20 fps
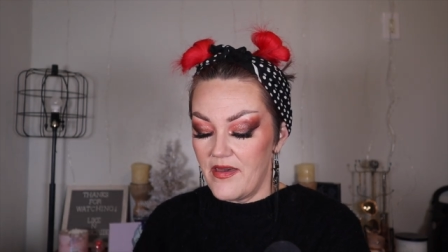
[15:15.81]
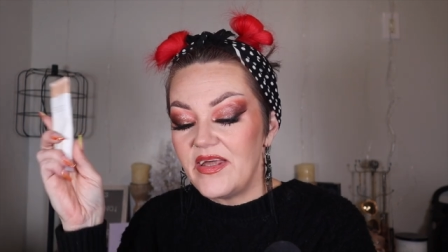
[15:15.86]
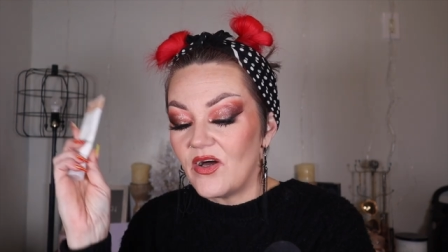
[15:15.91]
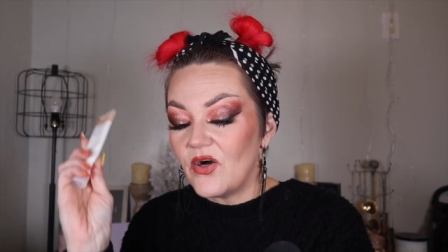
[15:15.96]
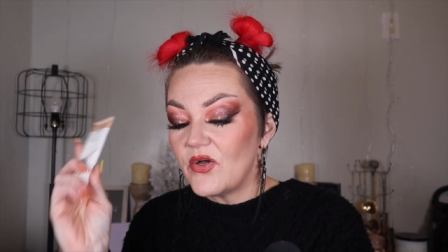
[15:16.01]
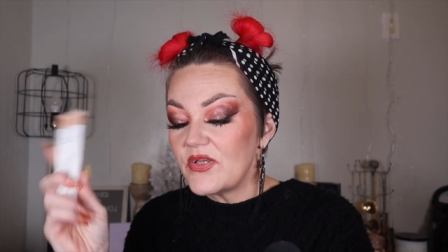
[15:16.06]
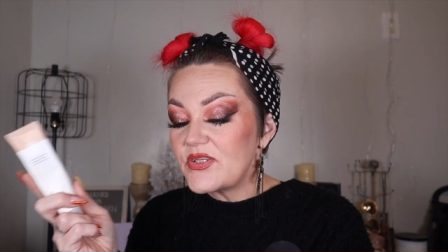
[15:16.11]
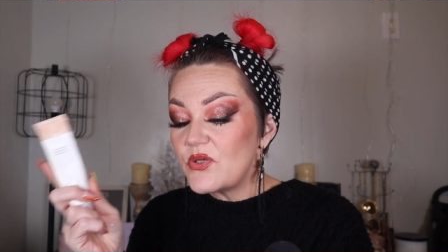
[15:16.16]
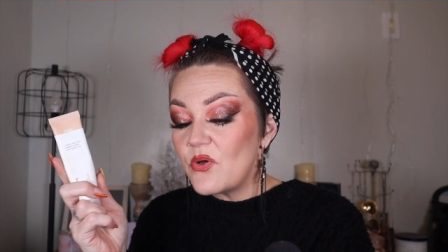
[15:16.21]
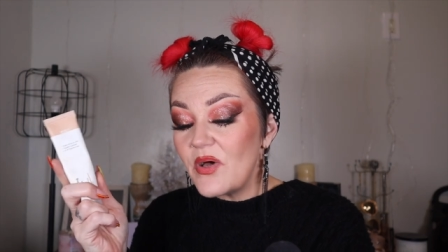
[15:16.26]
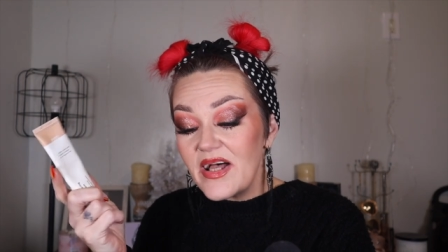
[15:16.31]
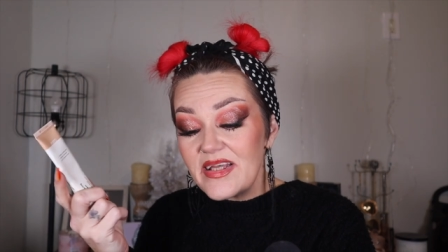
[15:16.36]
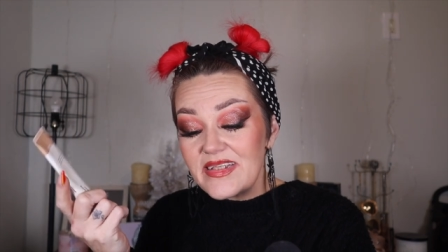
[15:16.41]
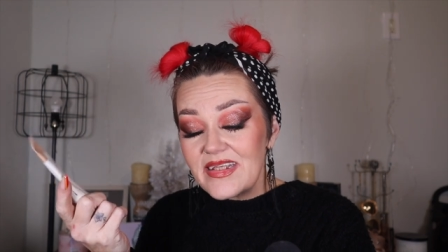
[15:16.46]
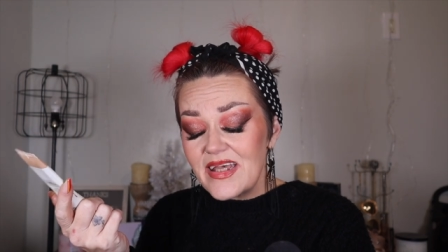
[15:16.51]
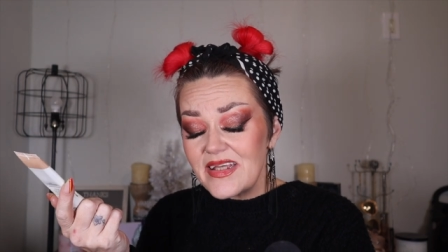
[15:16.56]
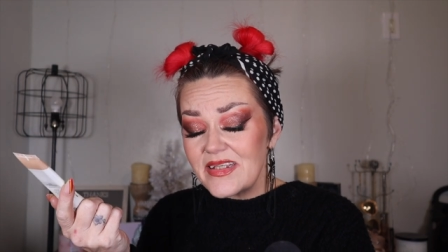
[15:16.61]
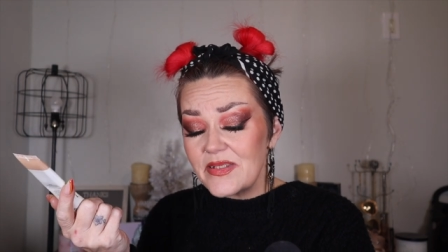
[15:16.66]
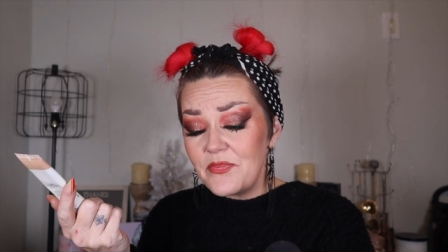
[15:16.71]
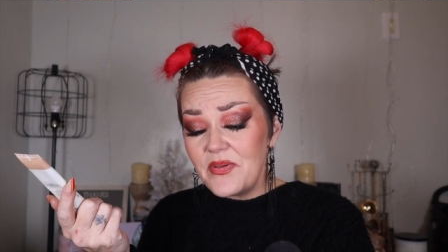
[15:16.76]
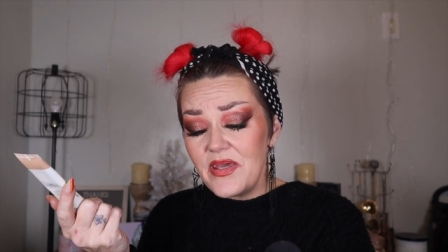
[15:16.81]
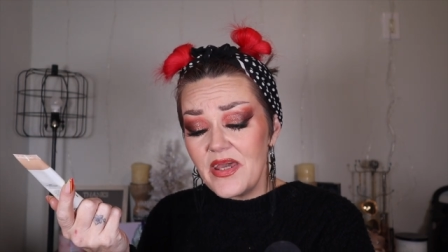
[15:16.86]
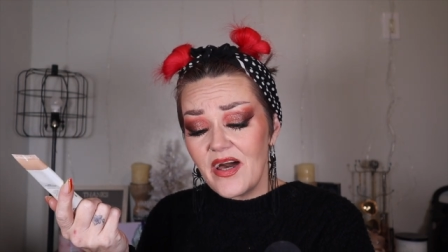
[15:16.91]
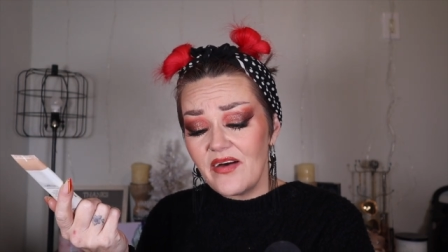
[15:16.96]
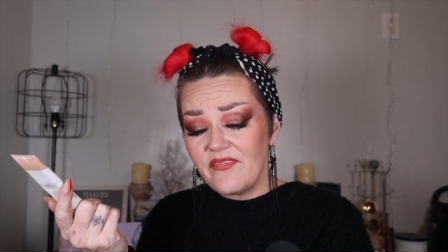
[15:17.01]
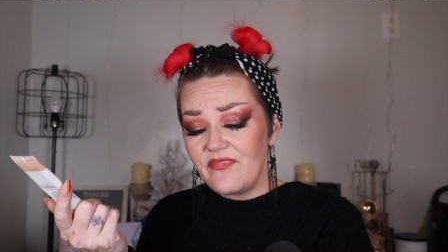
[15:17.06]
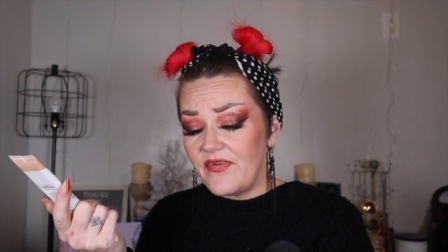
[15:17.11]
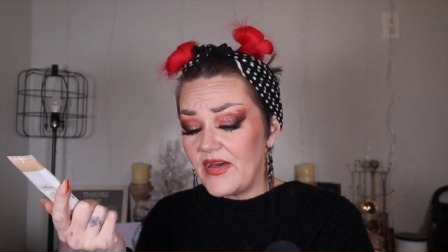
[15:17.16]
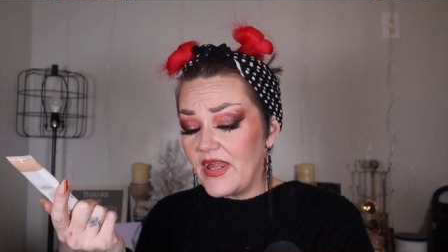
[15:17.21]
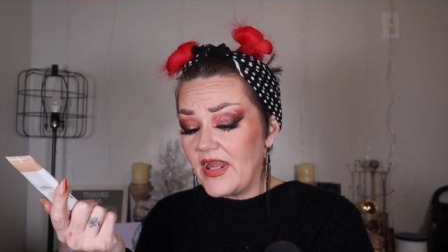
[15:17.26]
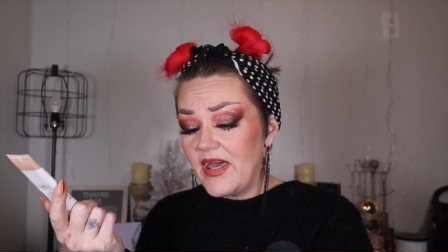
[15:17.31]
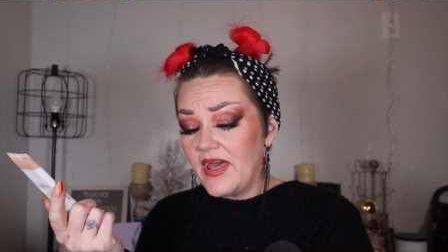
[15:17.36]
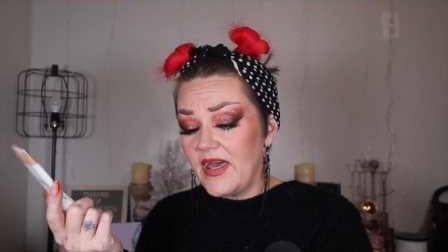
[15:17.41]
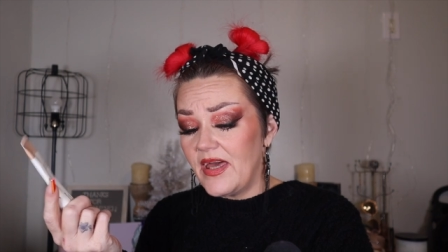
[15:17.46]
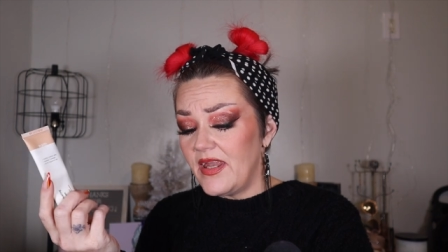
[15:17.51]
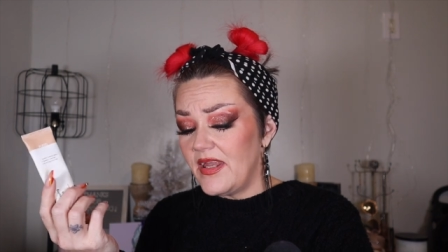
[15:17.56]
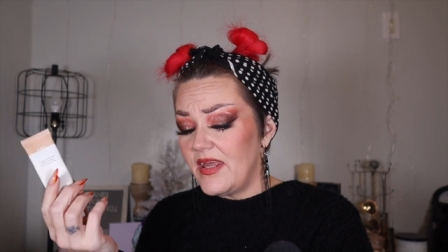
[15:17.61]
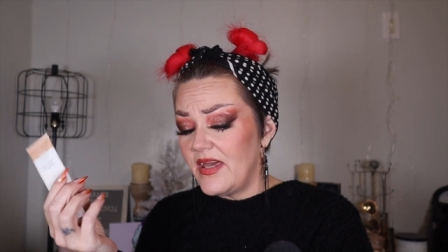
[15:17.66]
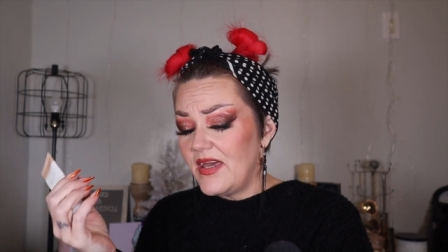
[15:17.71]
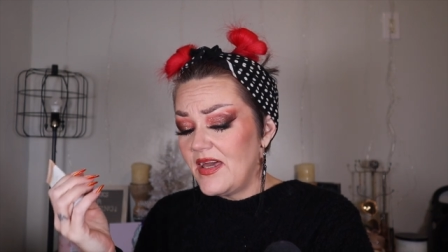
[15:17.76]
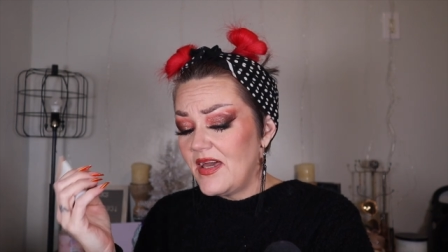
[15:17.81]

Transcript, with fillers: It also has S P F in it.